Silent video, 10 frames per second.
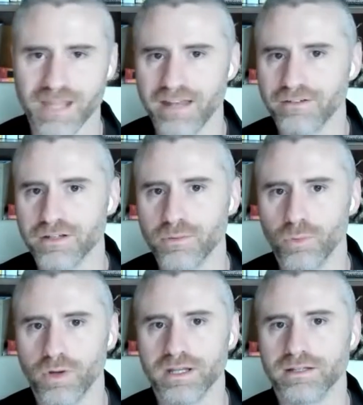And
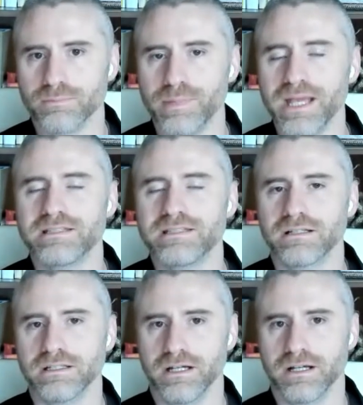what it
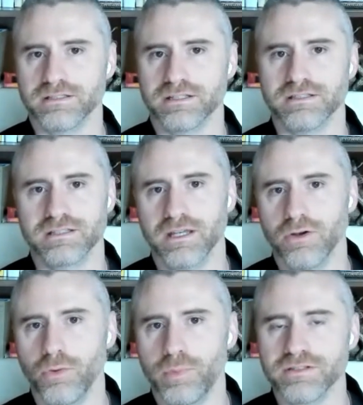basically does is it
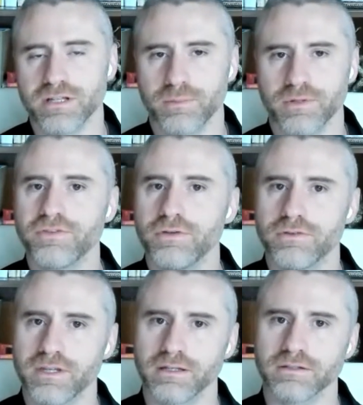opens up a few
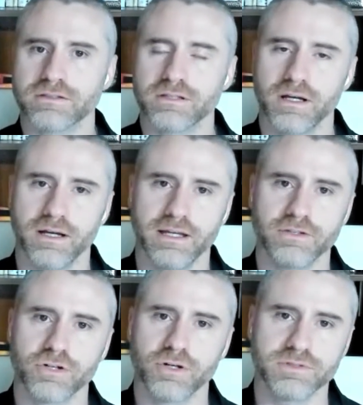things uh, in
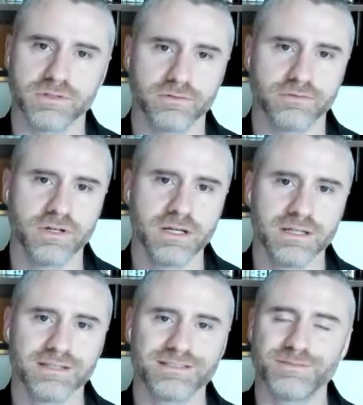terms of
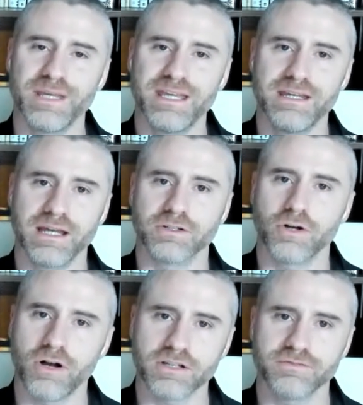speed and
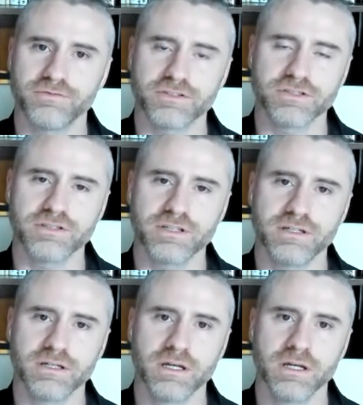cost efficiency